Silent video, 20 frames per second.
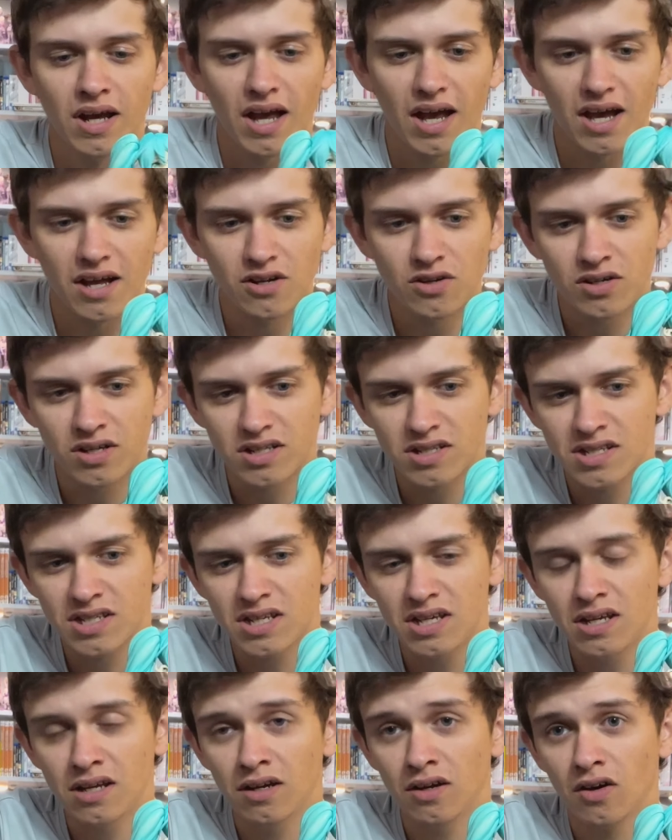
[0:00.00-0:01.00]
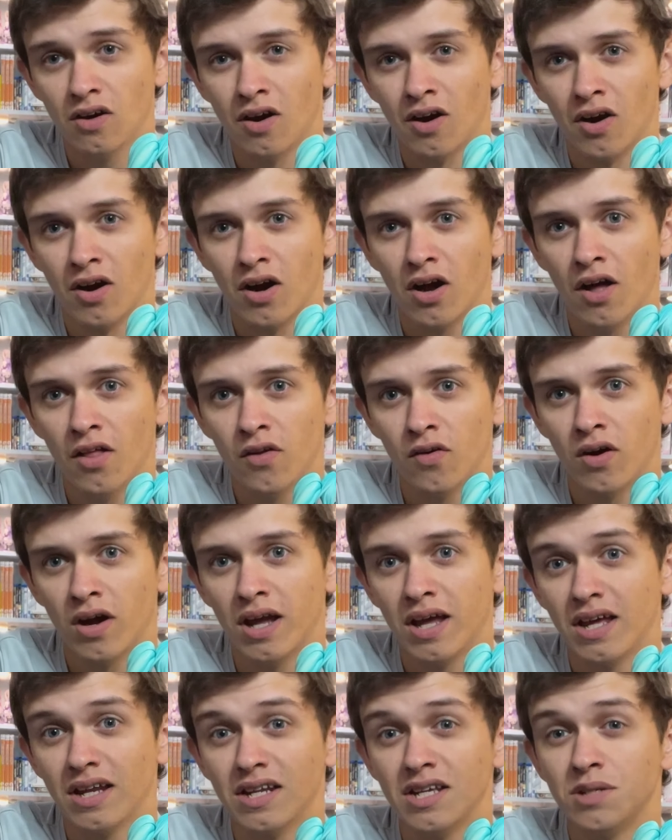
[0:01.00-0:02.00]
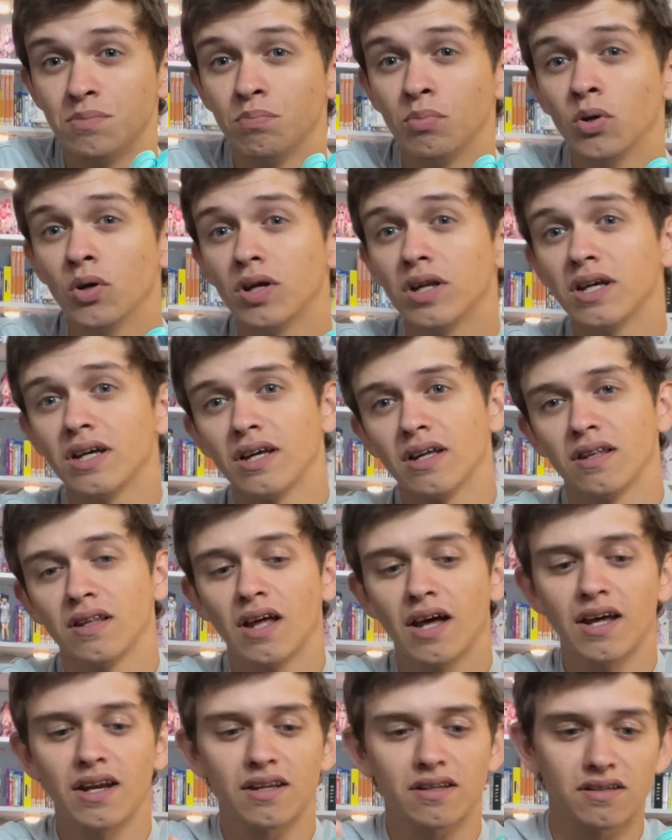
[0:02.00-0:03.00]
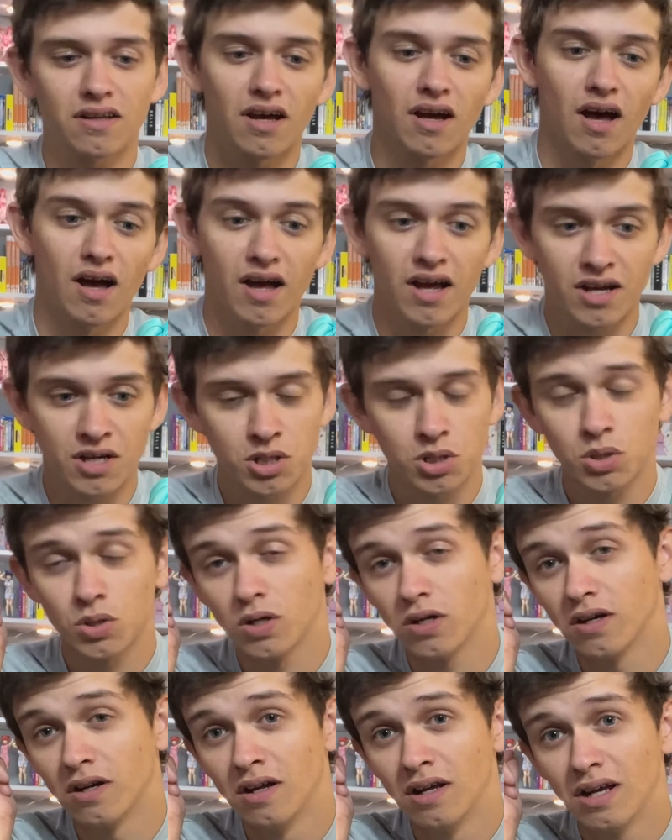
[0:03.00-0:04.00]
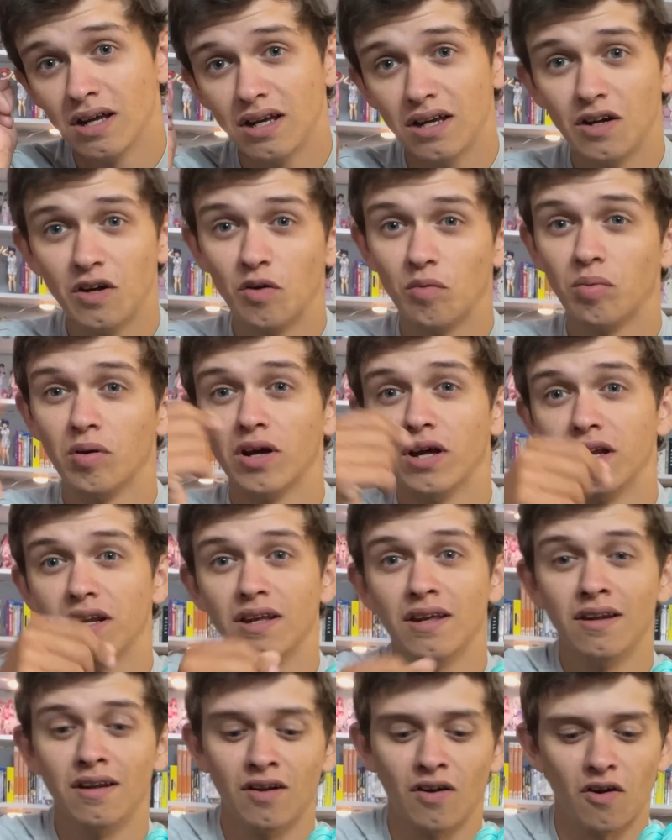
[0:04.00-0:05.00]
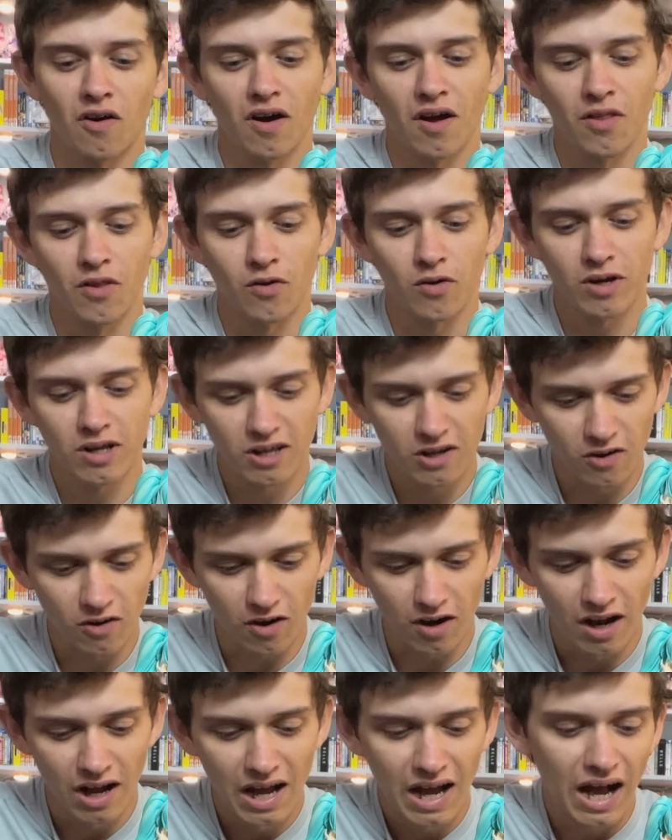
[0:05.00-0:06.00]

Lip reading: and you can see here her other hand is putting that extra earbud in her other ear.